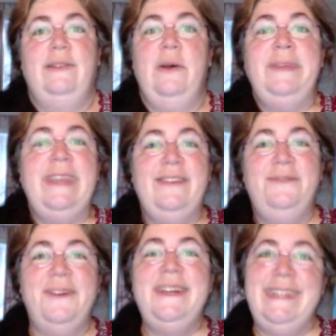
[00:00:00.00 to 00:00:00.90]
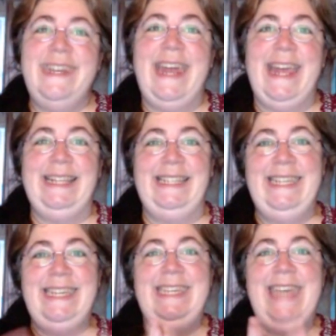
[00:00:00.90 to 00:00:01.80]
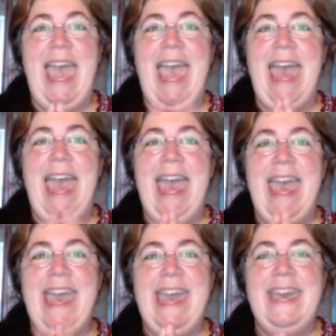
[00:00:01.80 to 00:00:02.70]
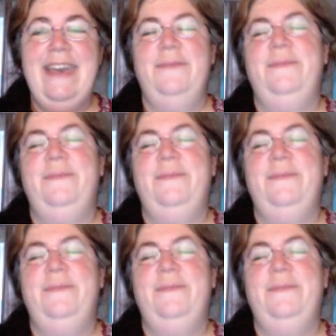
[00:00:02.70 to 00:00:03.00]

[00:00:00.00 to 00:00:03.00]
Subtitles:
So I'm kid-free today. Yay!